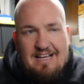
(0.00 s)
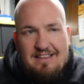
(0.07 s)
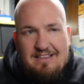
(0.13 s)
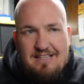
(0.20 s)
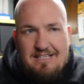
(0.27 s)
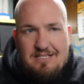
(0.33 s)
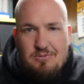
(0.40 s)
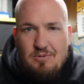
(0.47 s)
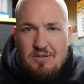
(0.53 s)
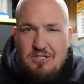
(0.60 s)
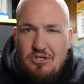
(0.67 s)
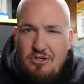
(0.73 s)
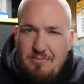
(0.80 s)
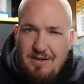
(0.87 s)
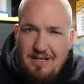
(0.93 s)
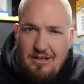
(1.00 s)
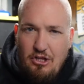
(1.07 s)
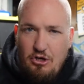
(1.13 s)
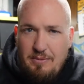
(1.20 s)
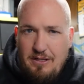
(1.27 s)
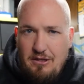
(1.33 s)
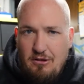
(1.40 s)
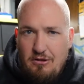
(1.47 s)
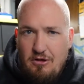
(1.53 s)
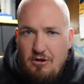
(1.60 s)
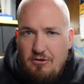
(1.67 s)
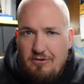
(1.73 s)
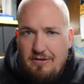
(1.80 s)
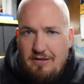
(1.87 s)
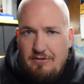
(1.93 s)
This one's going to be a little bit
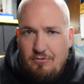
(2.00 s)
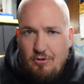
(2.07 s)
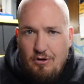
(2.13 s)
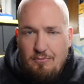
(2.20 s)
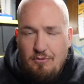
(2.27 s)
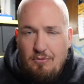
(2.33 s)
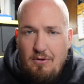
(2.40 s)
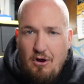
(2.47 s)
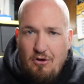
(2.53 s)
longer than normal,